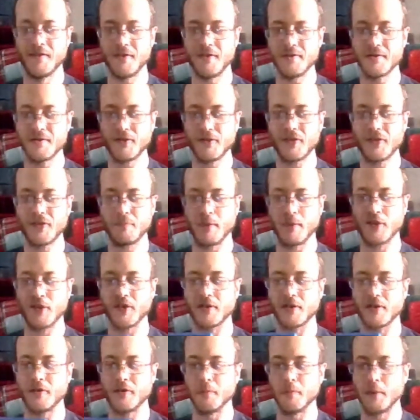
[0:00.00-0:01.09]
just basic
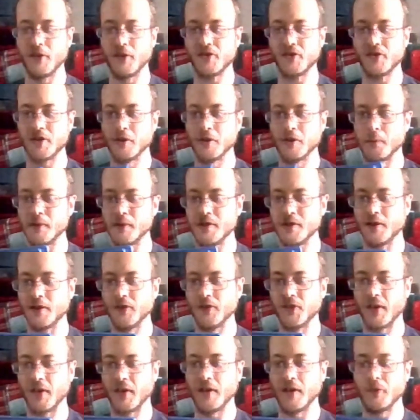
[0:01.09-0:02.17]
turn-based
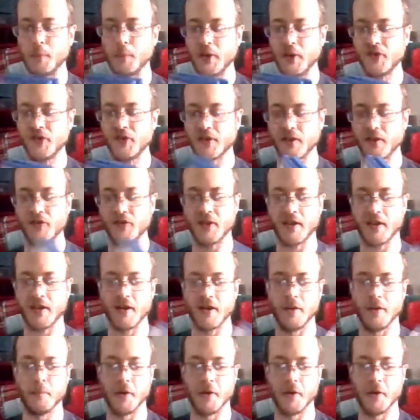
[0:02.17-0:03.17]
JRPGs, as basic as they come.